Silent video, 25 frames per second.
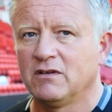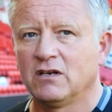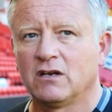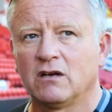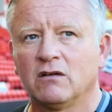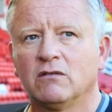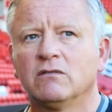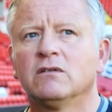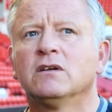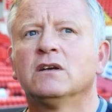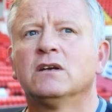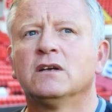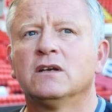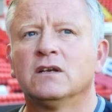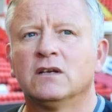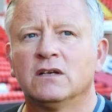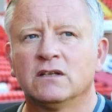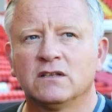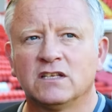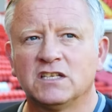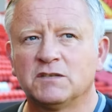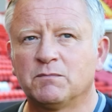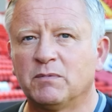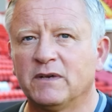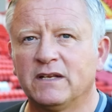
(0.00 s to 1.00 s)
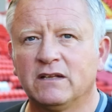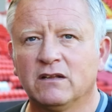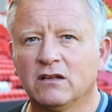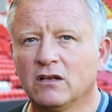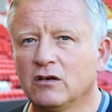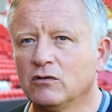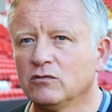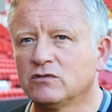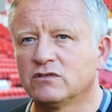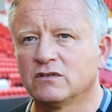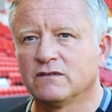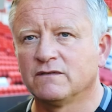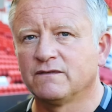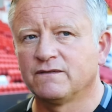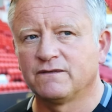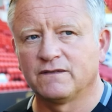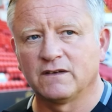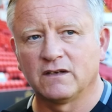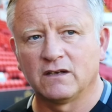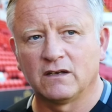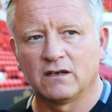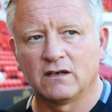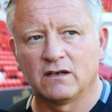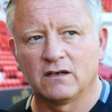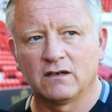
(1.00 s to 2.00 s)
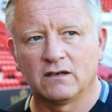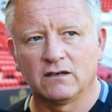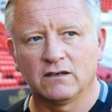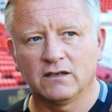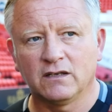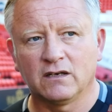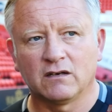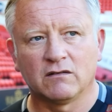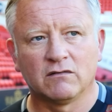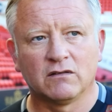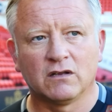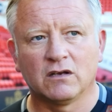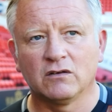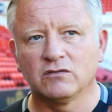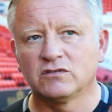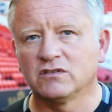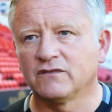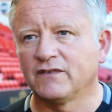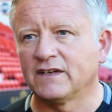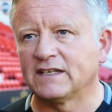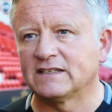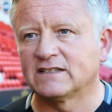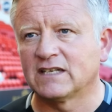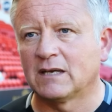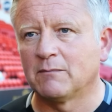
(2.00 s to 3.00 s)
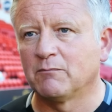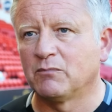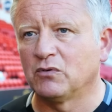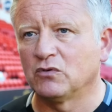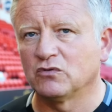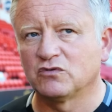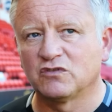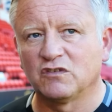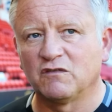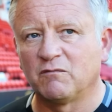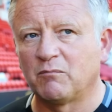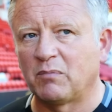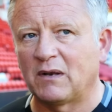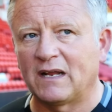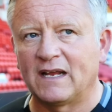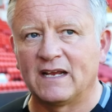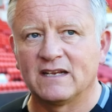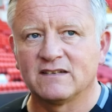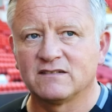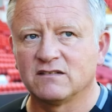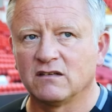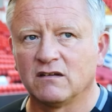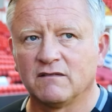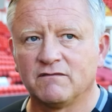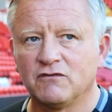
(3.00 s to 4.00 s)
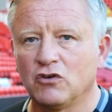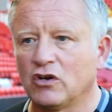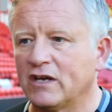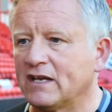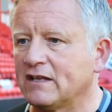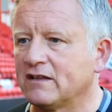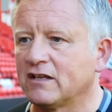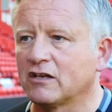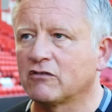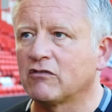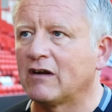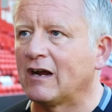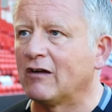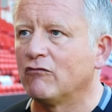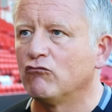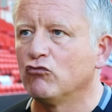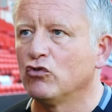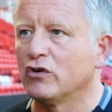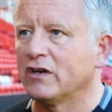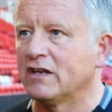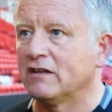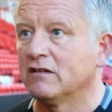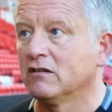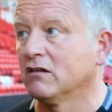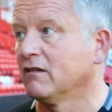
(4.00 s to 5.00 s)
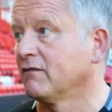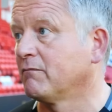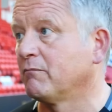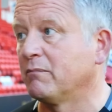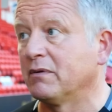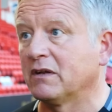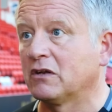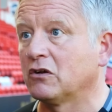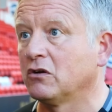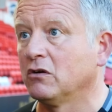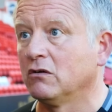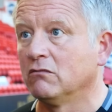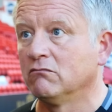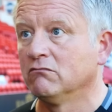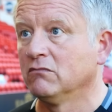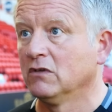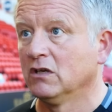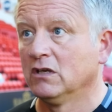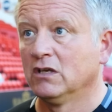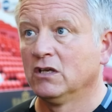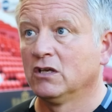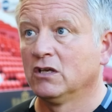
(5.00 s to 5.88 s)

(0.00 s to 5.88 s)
You know, there's been loads of examples of players that have not hit the ground running that have become